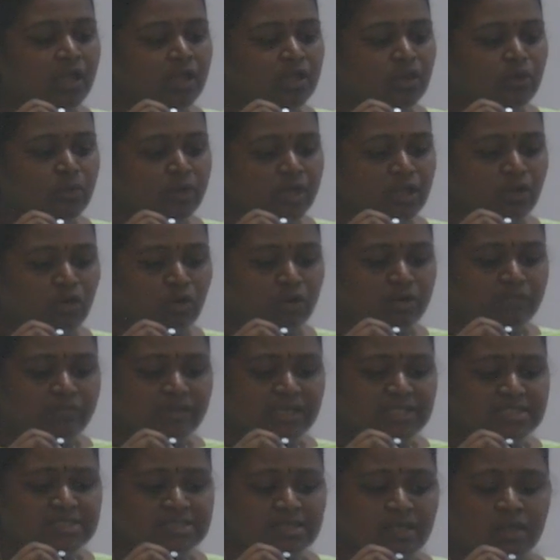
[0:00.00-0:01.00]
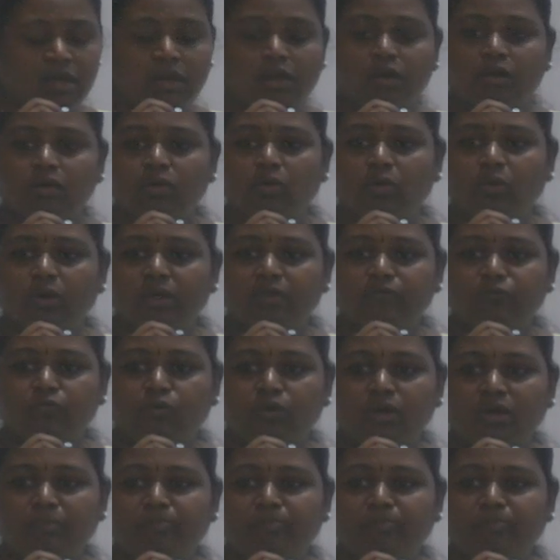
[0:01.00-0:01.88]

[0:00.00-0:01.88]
you can always go in for a